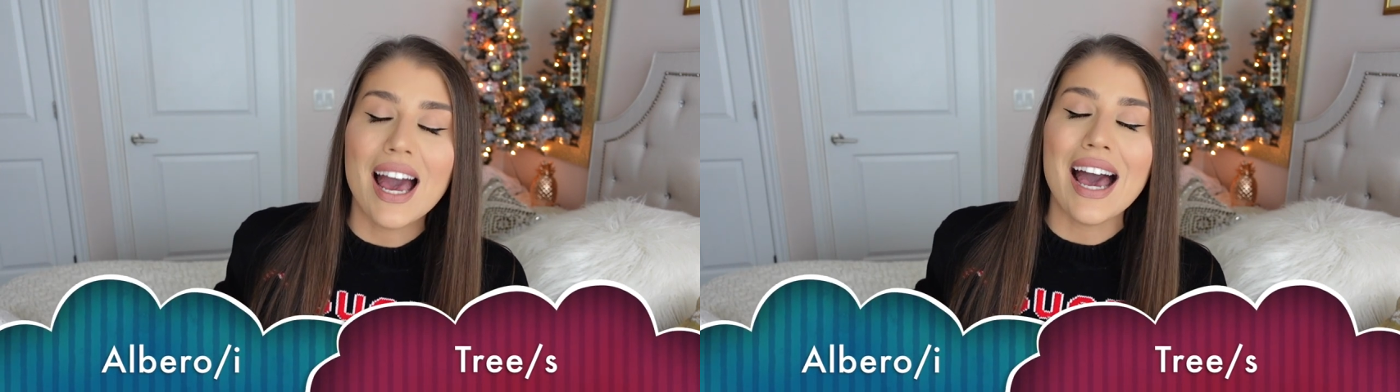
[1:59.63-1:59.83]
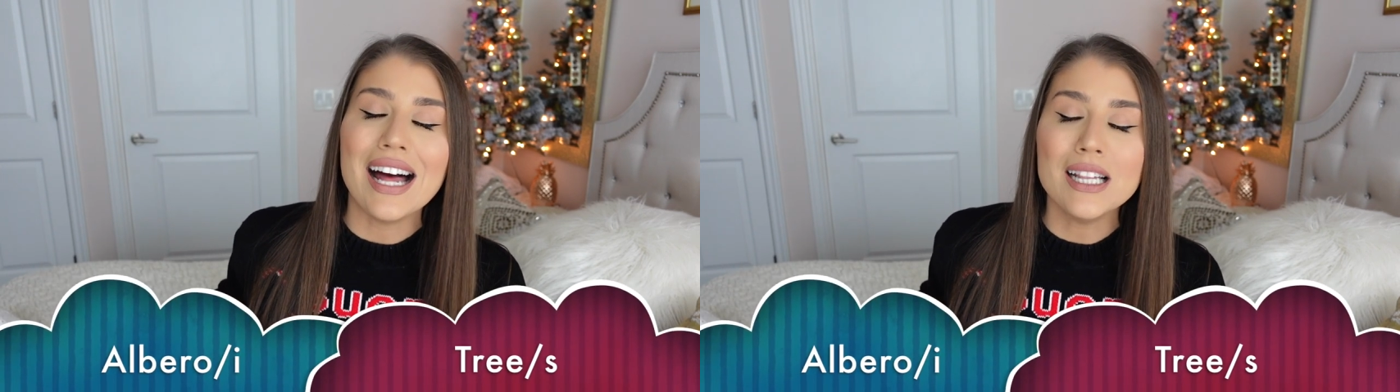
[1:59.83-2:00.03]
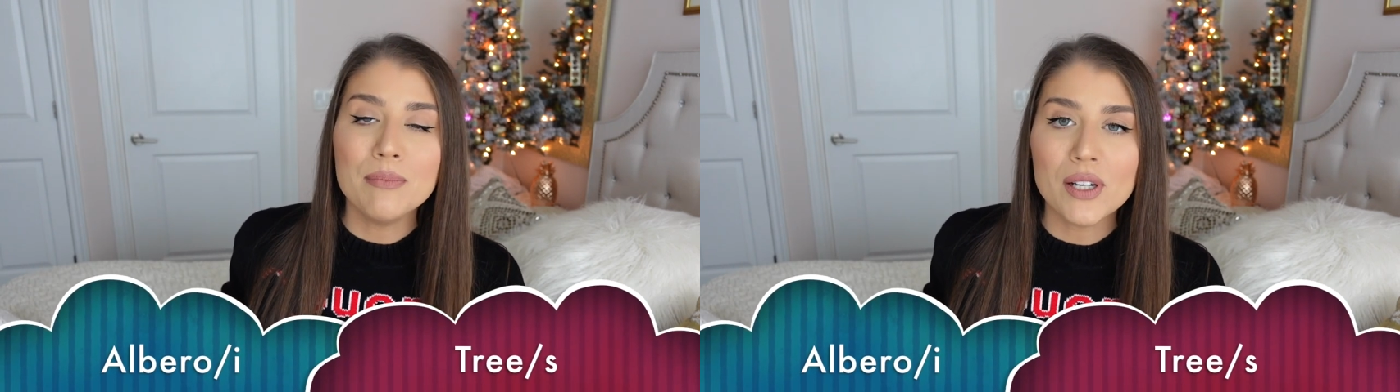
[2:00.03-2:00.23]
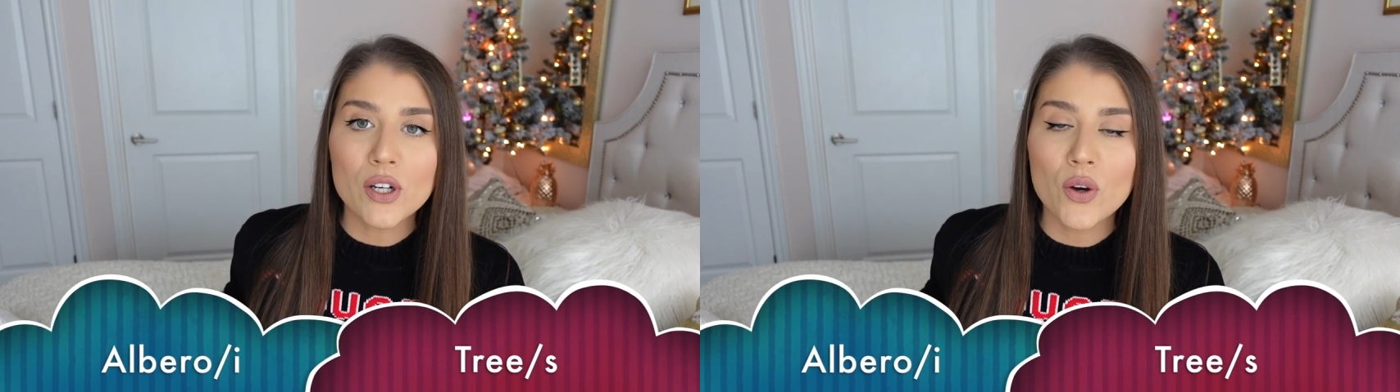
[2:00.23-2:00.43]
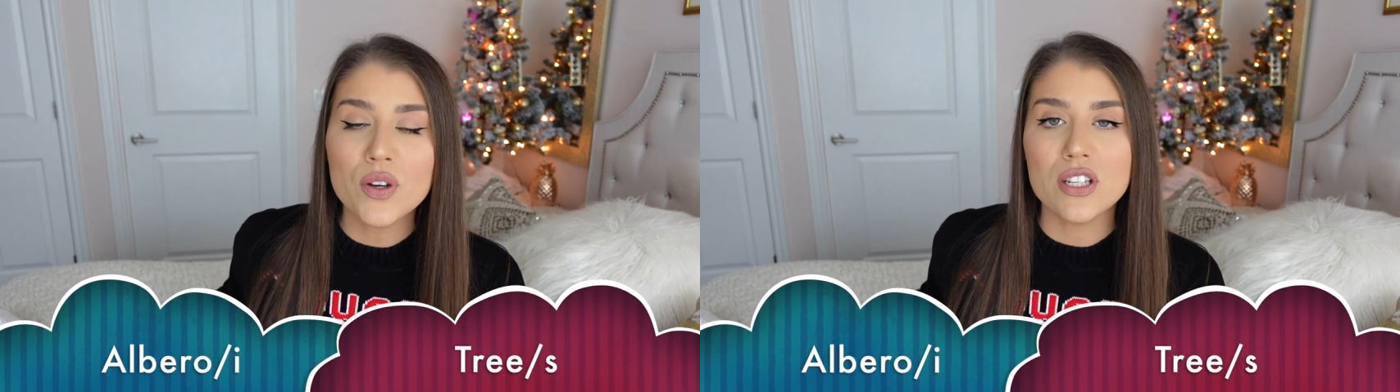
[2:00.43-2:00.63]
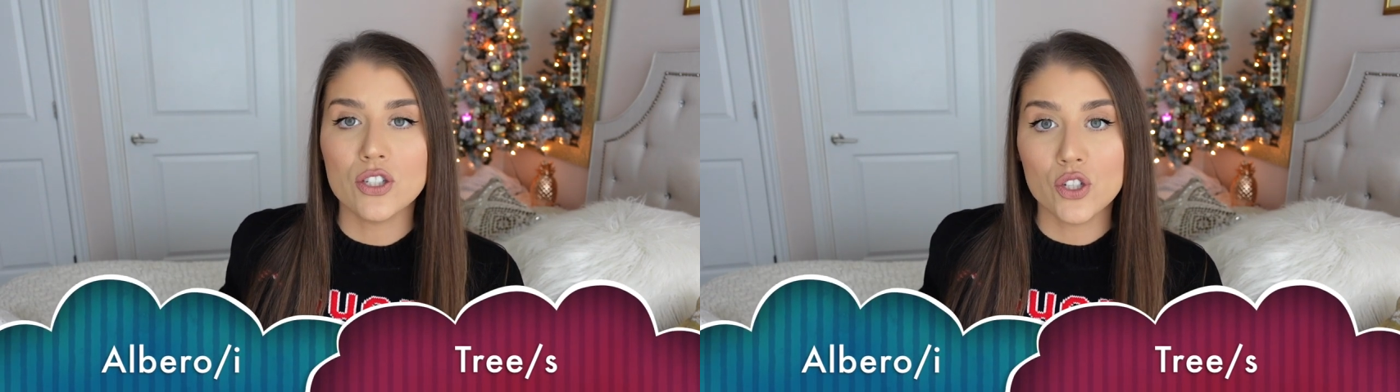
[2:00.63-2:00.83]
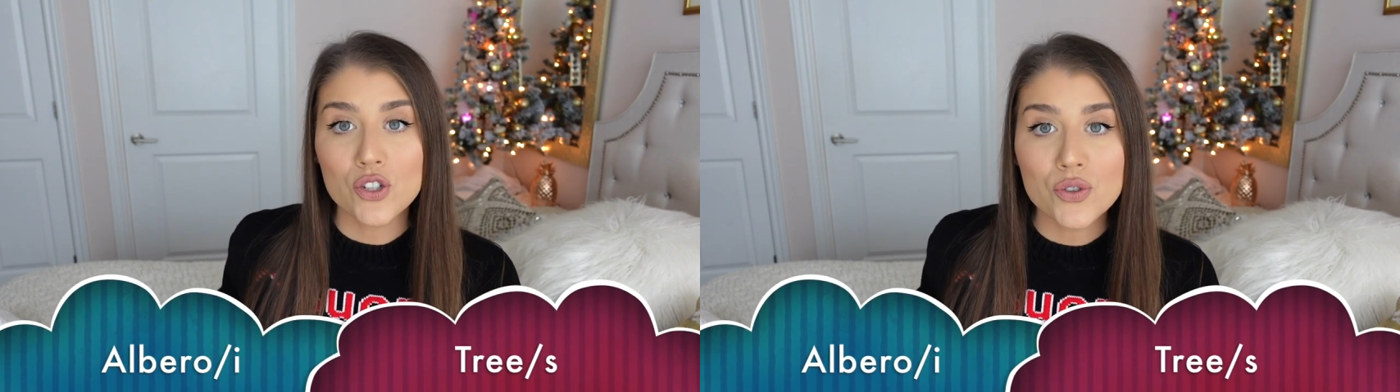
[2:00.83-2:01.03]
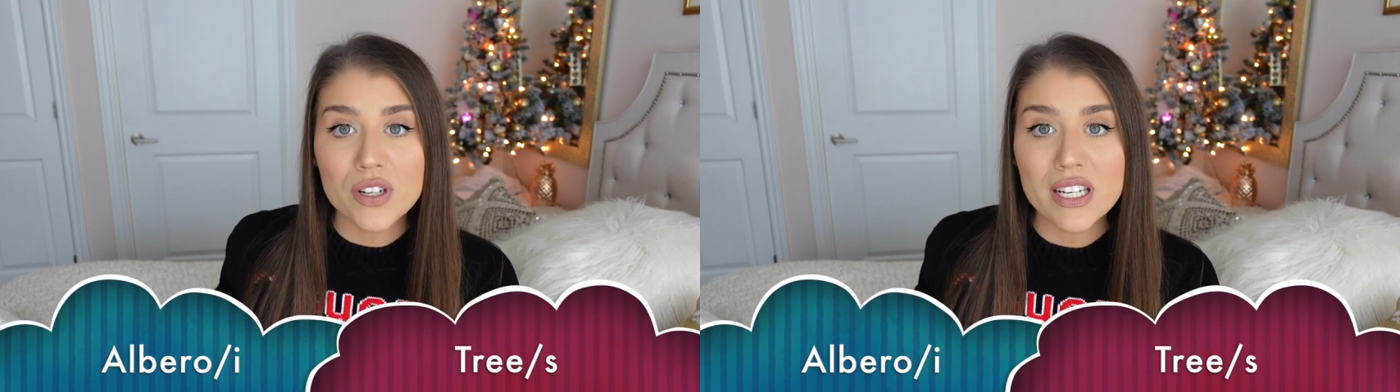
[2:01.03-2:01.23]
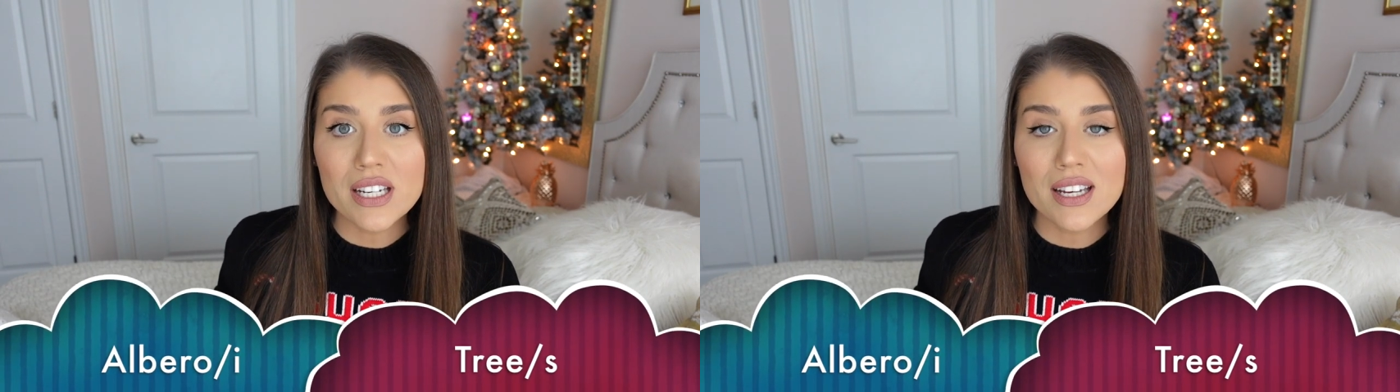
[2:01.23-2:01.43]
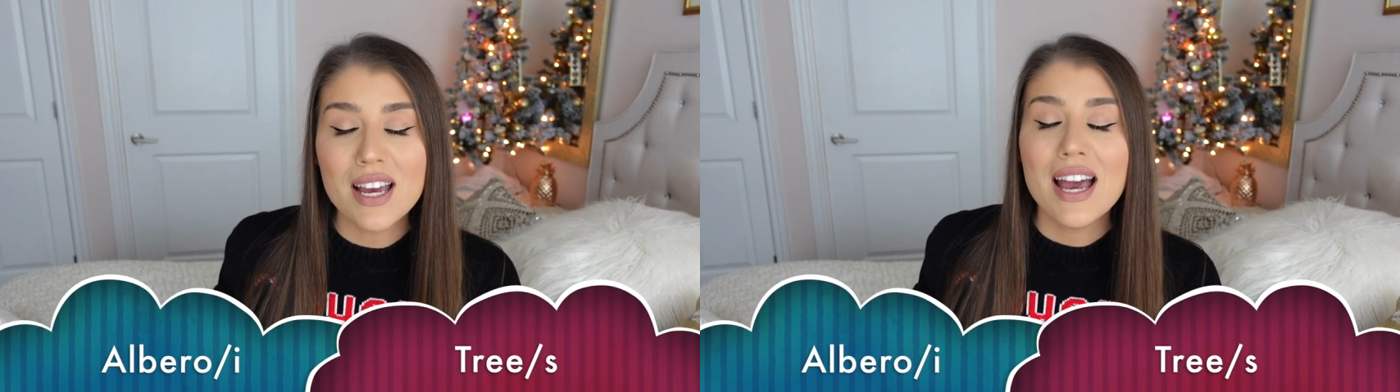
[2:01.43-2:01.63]
Albero is
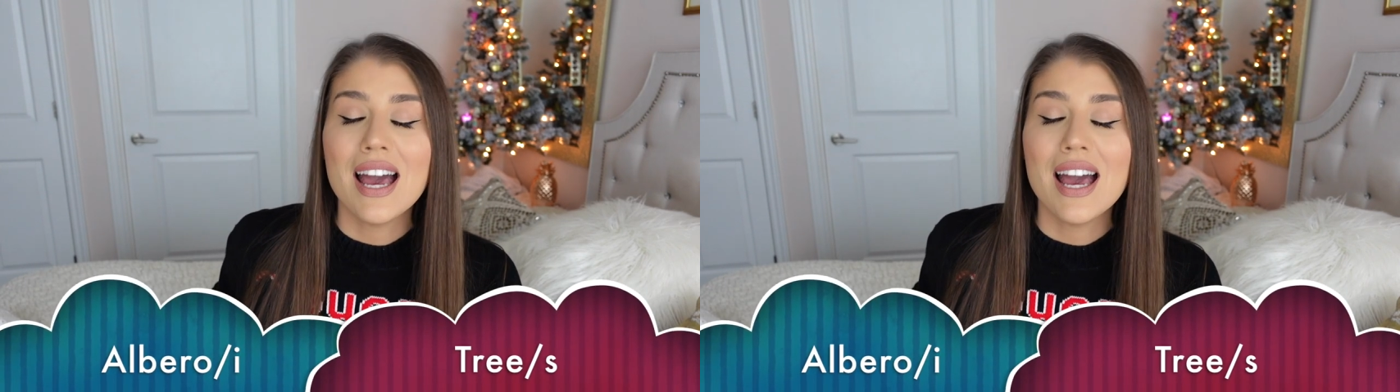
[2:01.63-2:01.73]
tree,